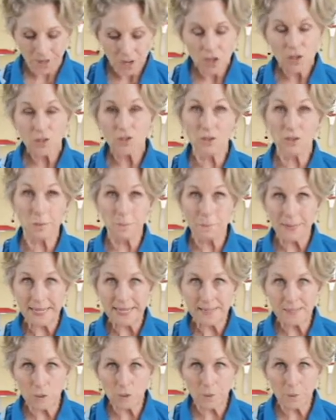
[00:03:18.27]
So the beans
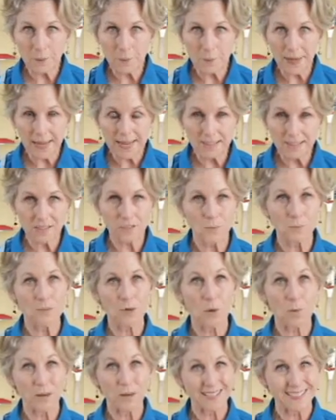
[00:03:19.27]
go in the base because we don't
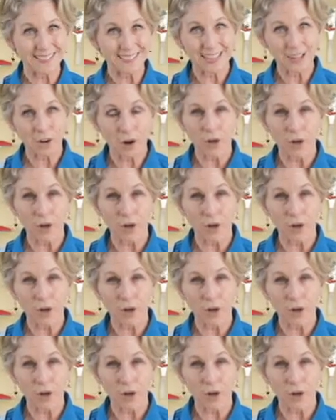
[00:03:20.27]
want it to get our